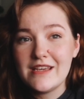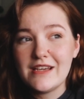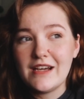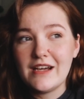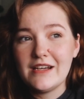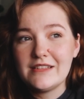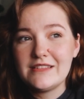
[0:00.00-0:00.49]

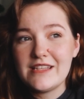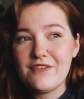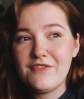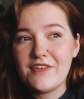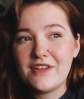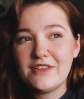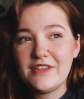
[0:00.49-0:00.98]

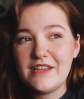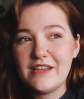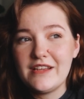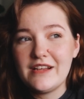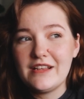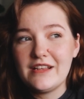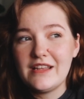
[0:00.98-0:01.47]

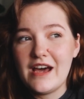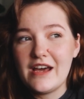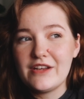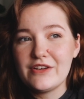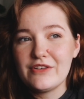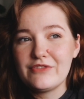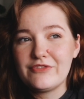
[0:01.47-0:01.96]
definitely a lot
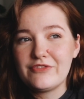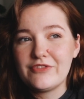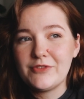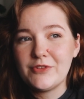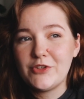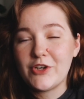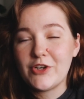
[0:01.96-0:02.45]
of
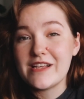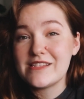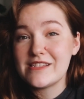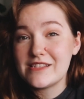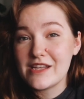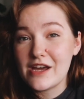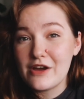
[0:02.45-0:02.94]
great
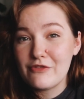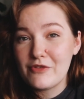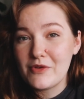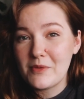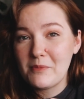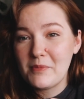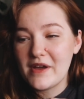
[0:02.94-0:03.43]
stuff,
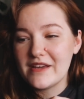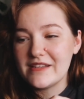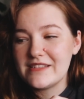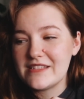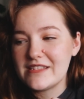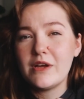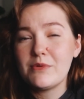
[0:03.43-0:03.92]

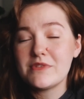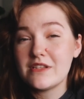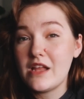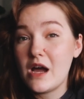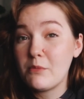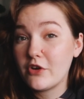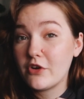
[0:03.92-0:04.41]
but it was a
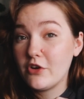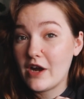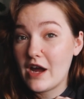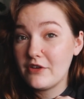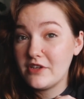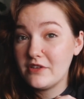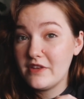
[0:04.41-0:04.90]
lot more
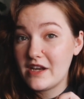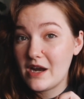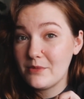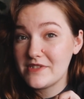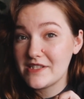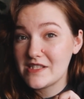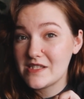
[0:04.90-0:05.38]
grounded than I
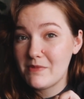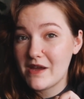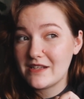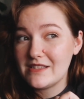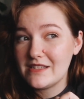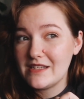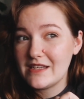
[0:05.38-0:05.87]
was
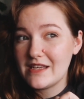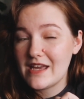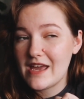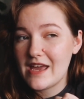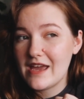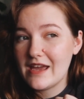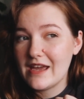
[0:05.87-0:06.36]
expecting,
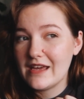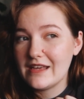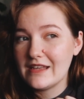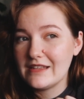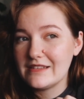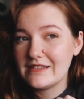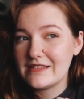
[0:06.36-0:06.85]

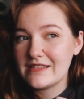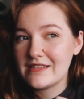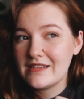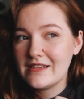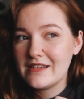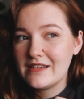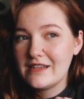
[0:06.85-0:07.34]
and
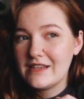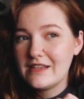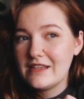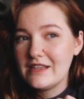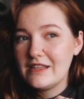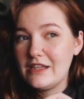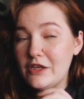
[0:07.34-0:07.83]

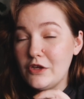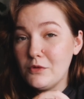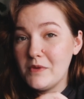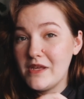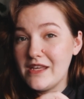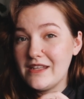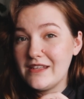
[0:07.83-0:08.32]

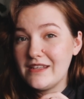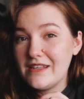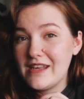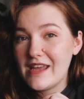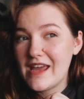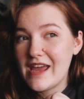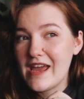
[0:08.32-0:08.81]

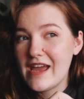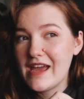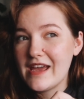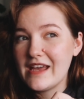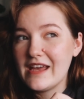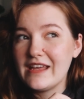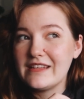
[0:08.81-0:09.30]
human
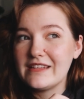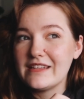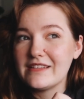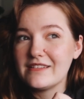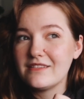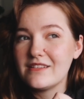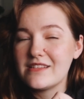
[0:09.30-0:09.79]
and
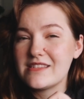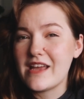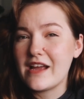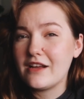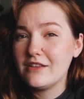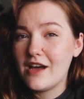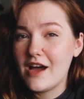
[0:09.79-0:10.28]

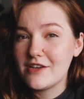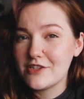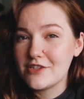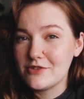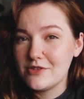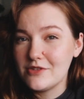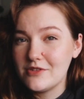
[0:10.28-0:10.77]

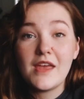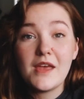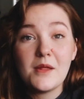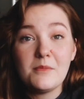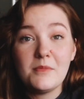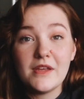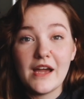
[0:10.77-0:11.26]
psychological.
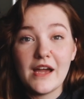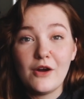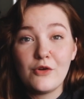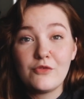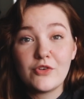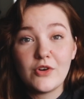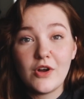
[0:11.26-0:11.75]
But yeah,
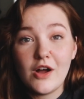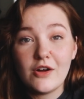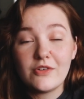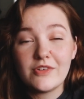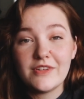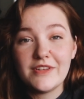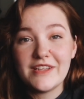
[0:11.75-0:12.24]
overall,
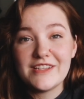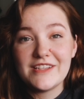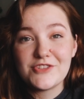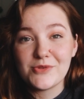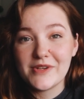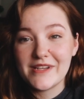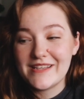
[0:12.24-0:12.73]
really
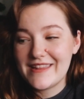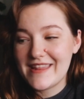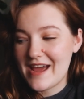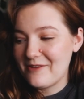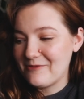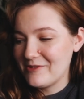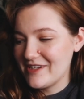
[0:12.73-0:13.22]
enjoyed
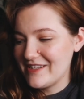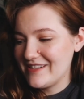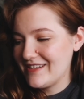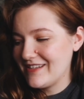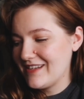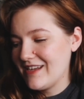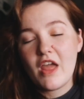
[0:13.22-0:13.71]
that
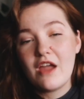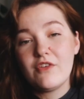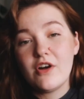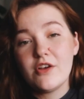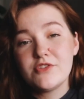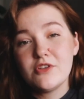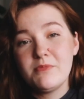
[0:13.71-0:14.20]
one. I've
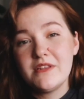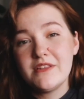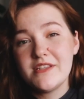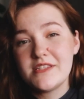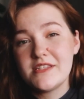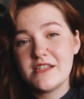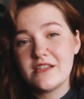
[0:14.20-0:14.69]
also been
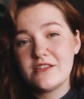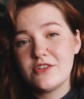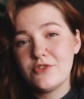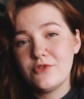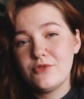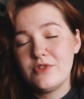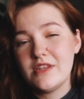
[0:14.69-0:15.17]
listening
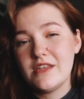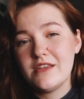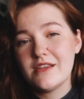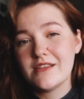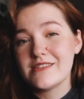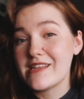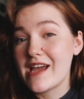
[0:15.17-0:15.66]
to
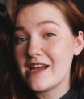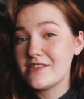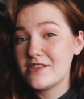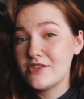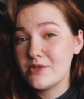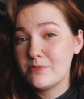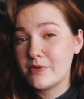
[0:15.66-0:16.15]
The
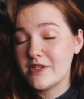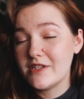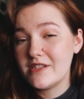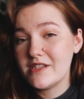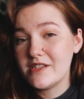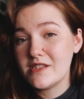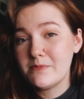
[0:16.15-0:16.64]
Assassin's
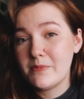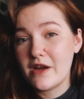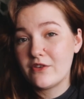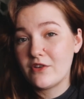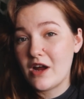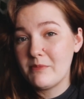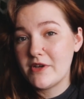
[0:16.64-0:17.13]
Apprentice by
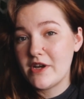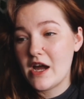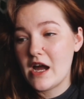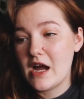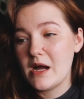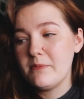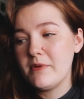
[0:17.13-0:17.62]
Robin
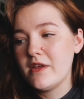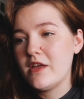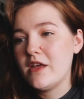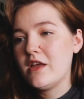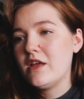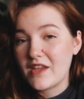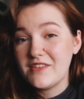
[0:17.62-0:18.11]
Hobb.
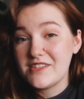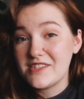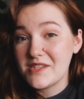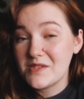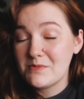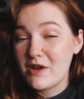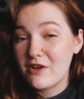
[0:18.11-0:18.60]
This
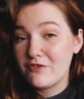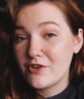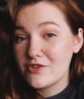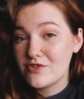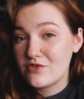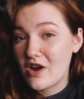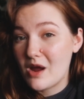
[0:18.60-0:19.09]
is my
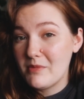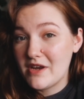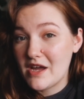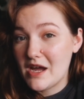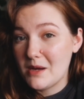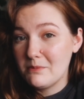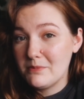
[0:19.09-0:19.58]
first Robin
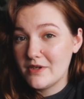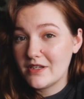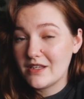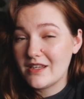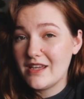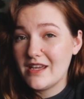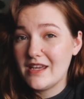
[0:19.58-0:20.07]
Hobb
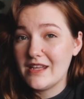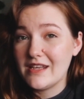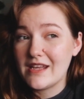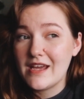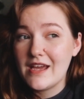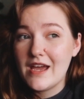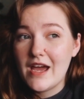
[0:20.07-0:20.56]
book,
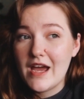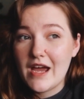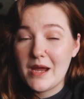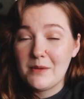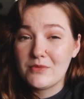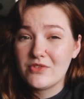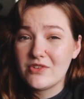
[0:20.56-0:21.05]
and
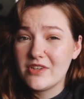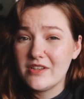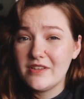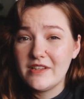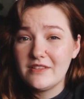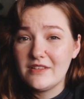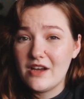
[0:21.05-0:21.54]
I'm
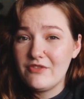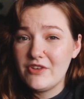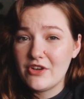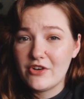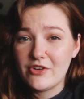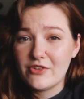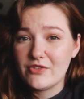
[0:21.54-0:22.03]
really loving
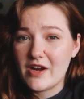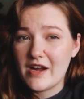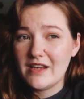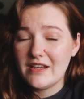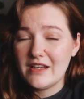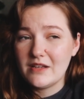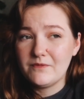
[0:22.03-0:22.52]
her
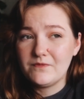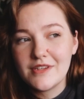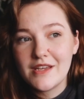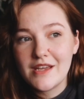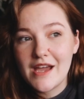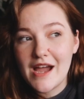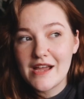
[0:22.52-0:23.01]
writing.
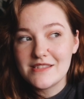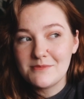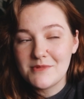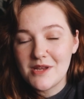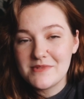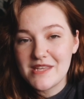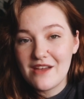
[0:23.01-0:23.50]
I
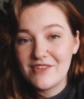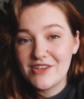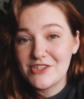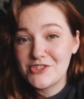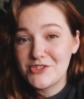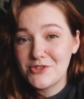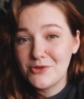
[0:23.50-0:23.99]
sometimes have
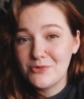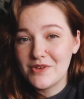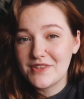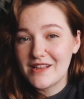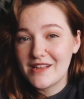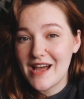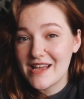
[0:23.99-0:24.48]
issue
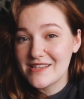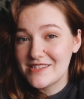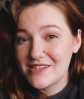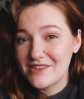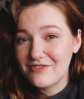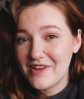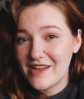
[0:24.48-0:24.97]
with
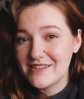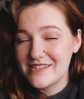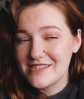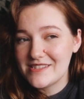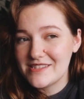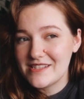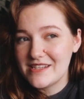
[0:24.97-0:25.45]
classic
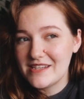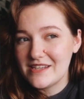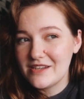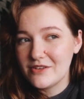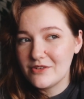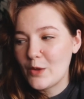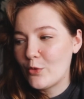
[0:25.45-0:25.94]

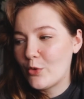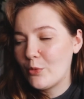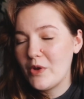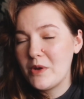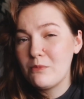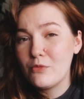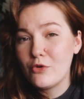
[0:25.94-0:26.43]
fantasy, or
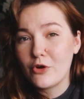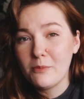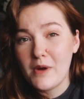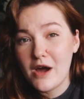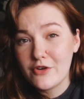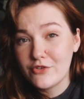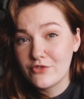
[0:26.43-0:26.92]
when more
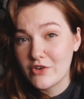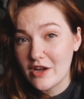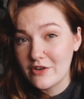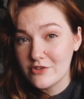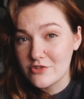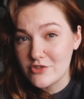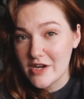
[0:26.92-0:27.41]
modern
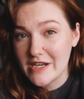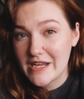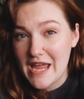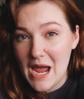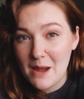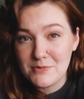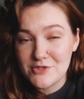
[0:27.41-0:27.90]
writers try to
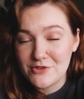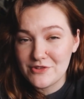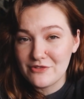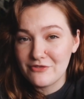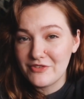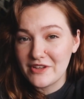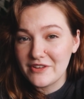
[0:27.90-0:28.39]
capture the
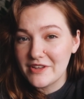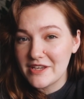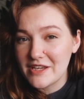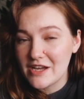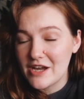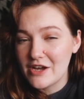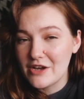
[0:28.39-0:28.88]

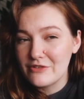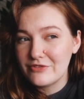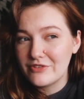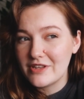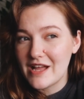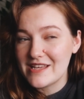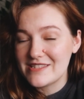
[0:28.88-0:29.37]
feeling of
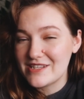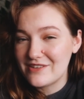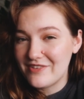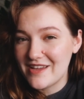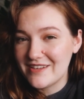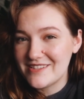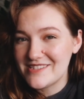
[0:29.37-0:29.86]
classic
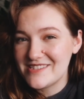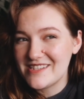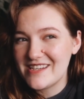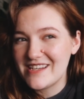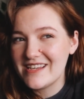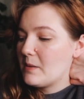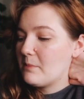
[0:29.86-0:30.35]

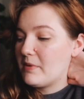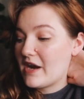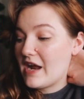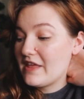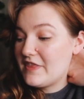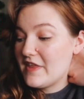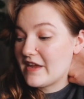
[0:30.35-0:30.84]
fantasy, but
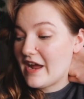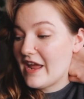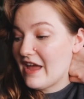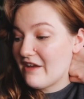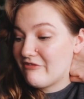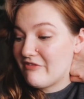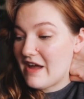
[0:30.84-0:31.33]
I think I
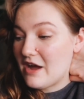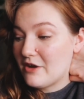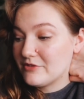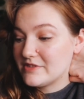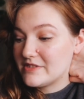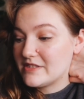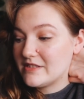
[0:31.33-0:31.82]
have
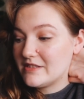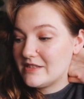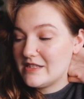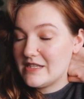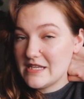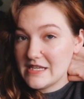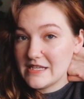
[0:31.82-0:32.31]
found
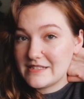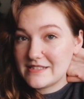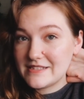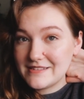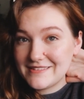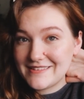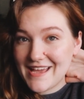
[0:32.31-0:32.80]

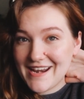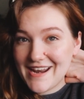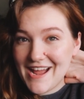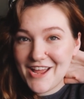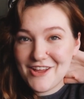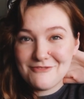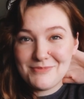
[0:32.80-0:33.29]
it that I
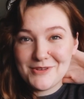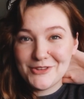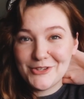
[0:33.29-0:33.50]
have been